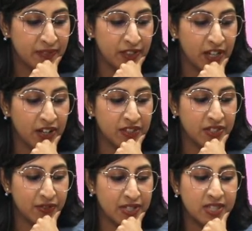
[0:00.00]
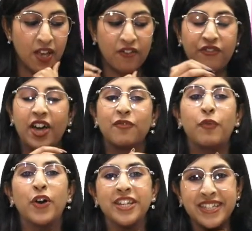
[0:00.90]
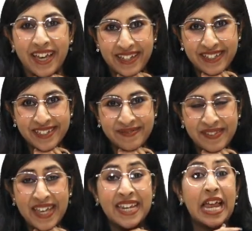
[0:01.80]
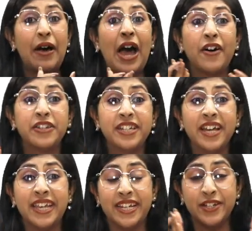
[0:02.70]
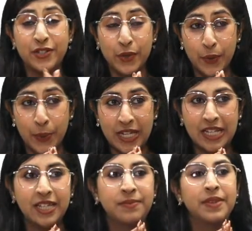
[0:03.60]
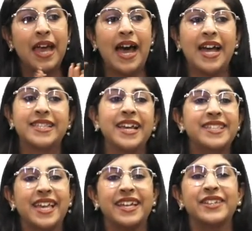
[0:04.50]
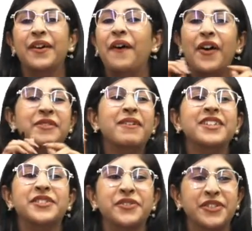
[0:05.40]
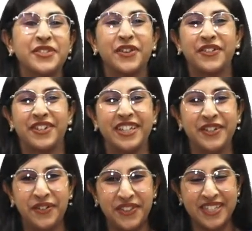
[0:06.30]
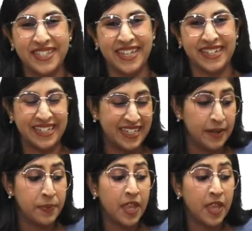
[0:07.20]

The answer is 5.8. Now, how did I get it so quickly? As I said, all my students already know this technique.